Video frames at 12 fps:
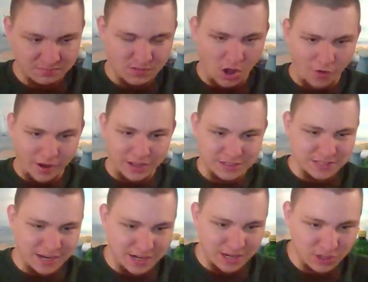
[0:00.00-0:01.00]
Alright, let's
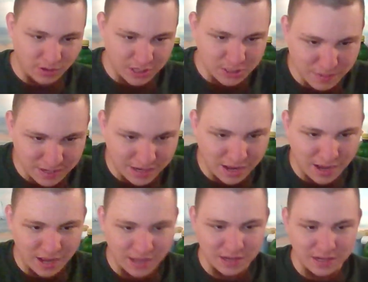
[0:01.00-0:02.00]
get into it. It's been
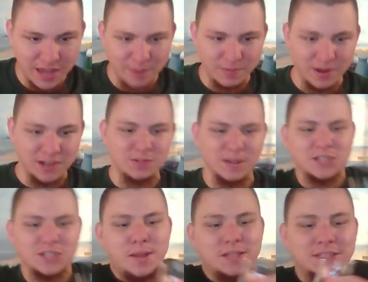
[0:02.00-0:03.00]
9 minutes. We're just
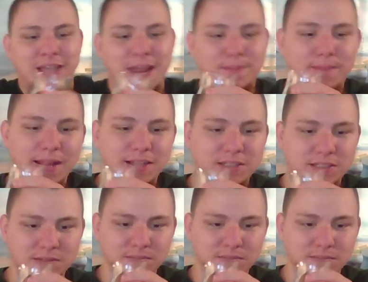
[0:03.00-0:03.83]
going to wait till 10 minutes.